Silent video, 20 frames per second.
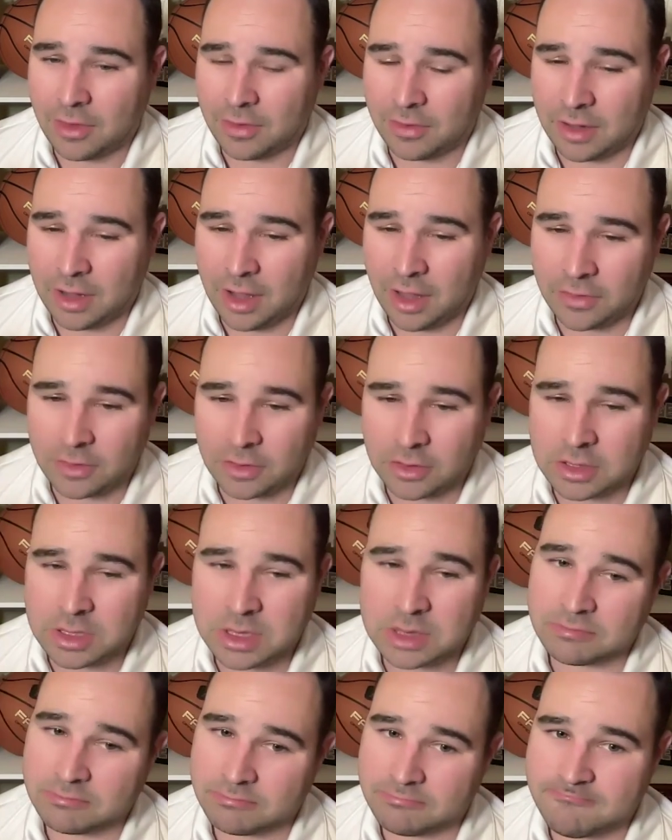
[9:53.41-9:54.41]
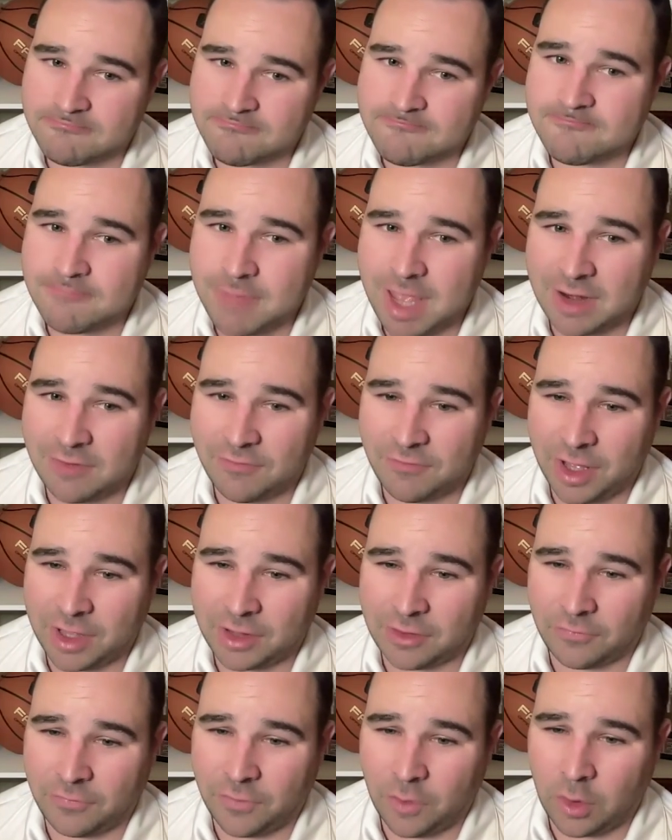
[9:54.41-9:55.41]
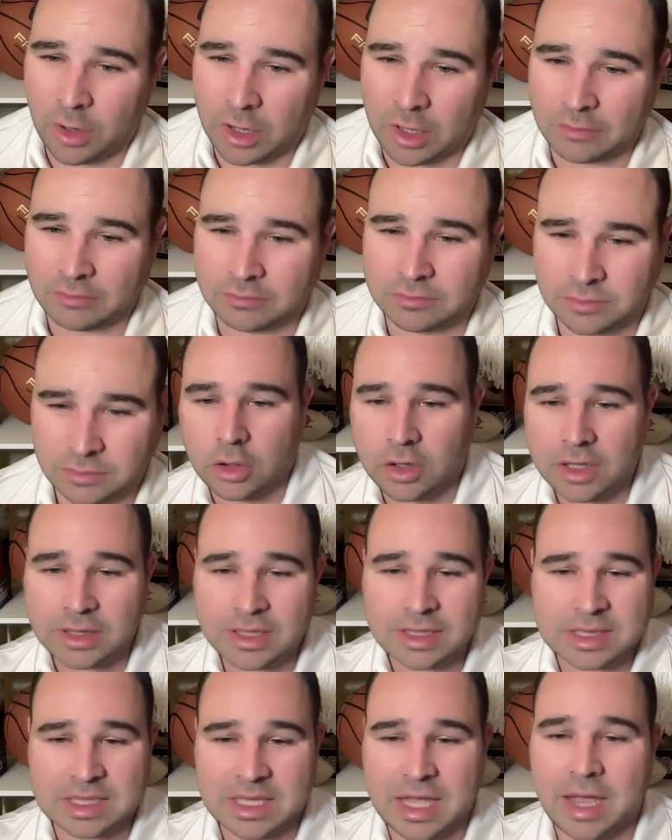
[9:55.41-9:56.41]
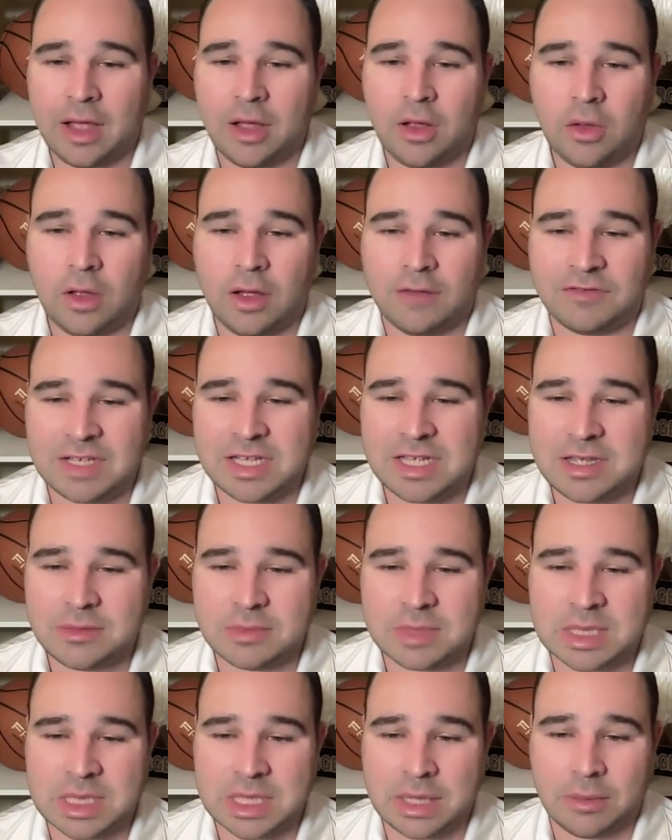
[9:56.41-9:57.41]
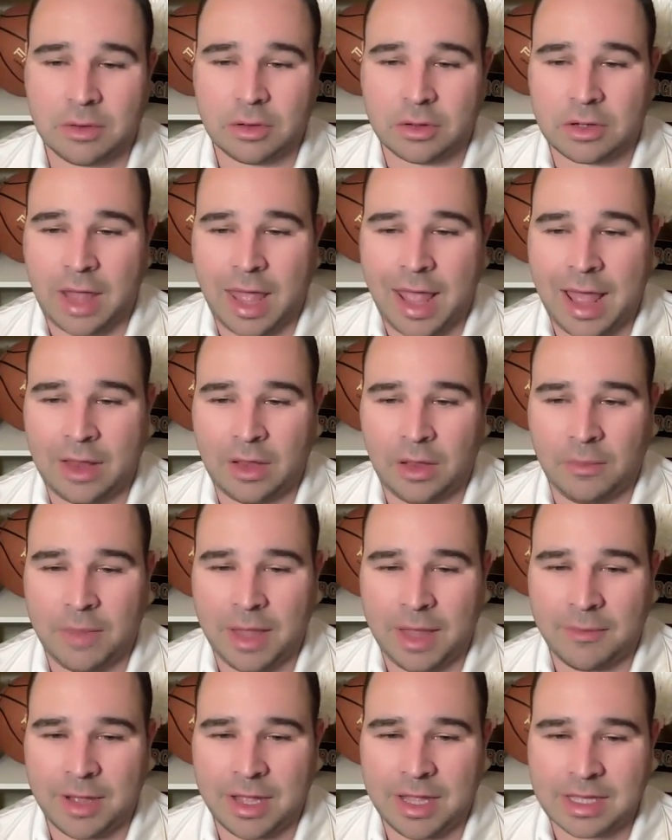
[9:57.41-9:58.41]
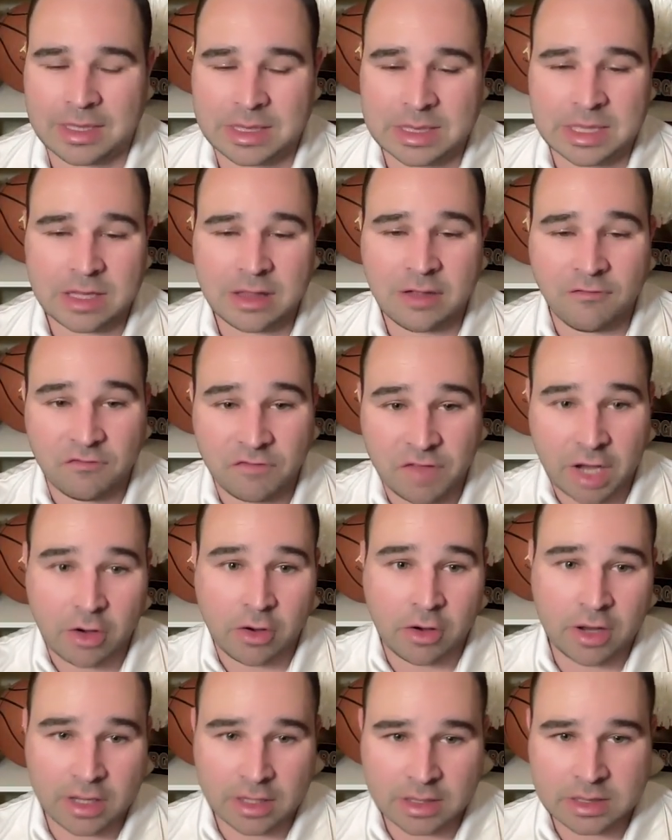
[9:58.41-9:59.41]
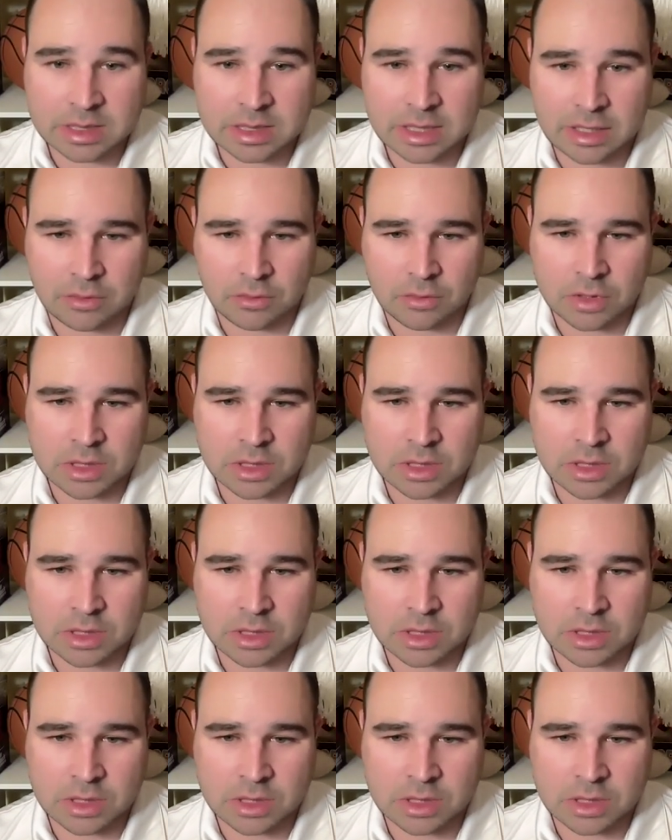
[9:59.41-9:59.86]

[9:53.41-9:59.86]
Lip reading: The others made a Final Four. Look at the scale of teams similar to Alabama and see the variance in